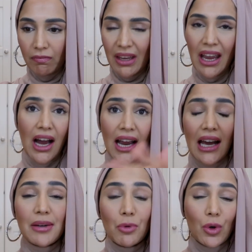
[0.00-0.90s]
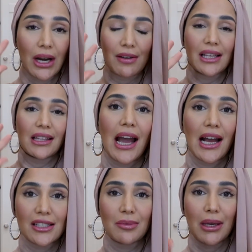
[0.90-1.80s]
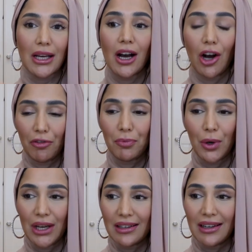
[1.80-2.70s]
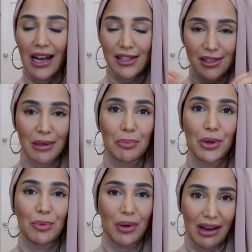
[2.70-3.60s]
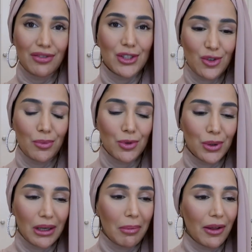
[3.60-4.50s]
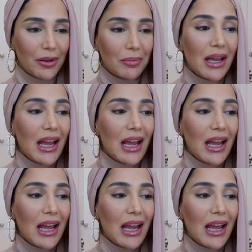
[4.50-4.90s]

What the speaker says: Yeah, I had more and I was has to be a cutoff point. At some point we have to stop talking about them.